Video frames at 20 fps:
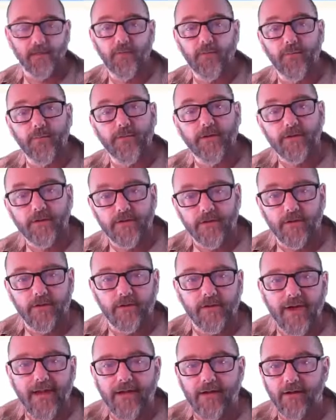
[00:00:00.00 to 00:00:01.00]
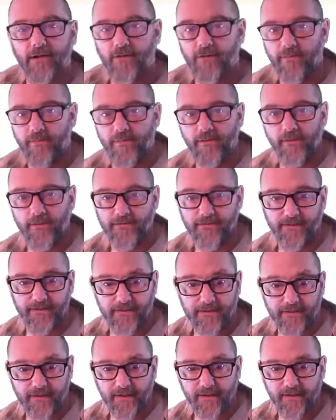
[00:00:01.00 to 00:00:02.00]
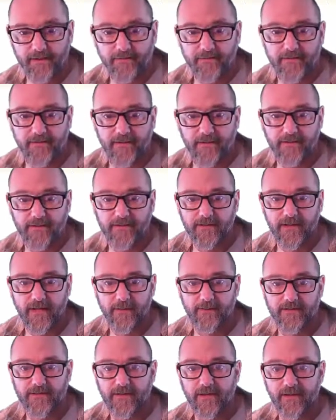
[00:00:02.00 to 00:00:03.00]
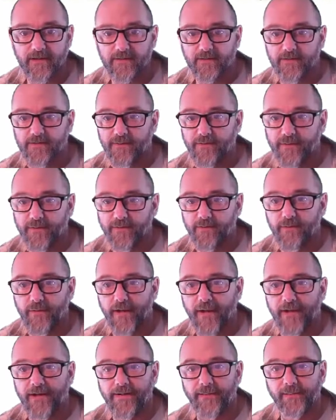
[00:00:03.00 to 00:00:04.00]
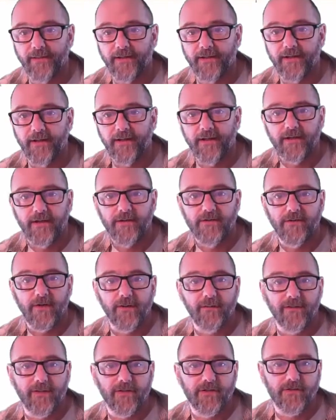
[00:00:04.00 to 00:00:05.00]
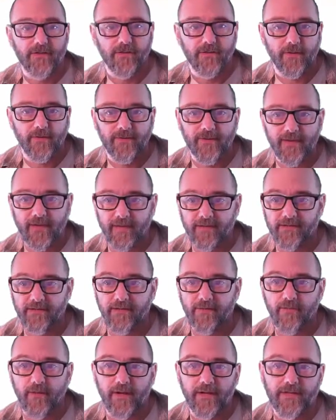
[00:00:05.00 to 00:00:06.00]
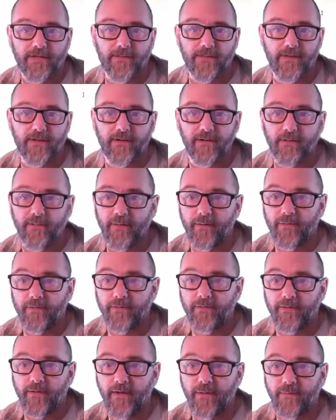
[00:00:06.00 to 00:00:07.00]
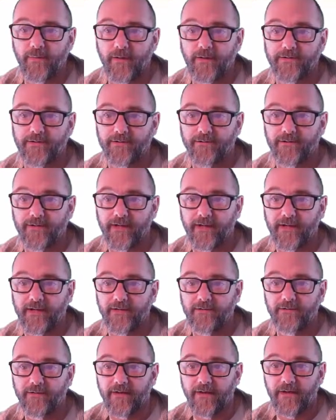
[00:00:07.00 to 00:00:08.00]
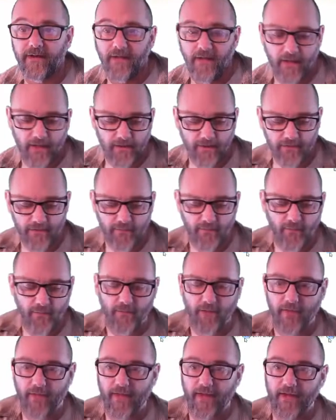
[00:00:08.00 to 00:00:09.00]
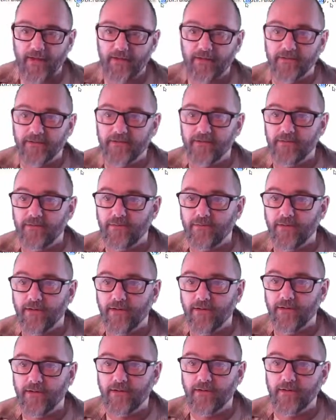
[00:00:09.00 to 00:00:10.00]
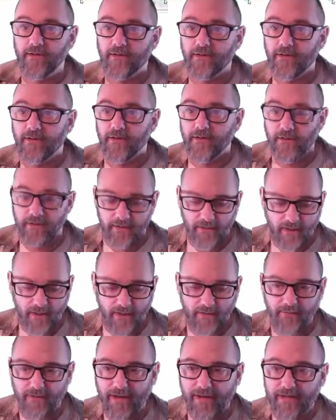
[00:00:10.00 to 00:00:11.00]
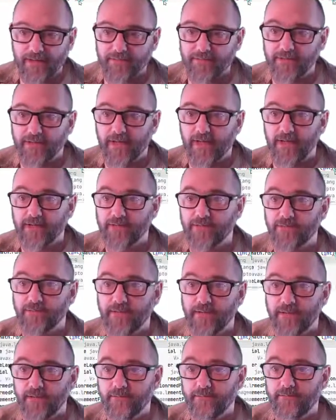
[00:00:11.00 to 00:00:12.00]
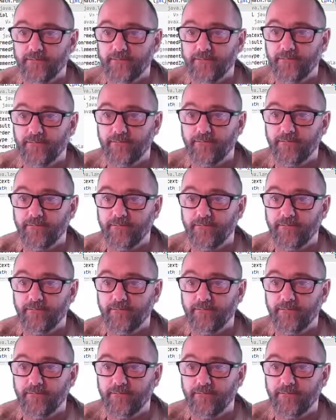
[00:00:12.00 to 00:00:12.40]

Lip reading: a loop to create all the balls themselves. And you see I'm setting the speed randomly, trying to make sure that the X and the Y speed are both positive and negative. I could do more than that. I could do, random size as well.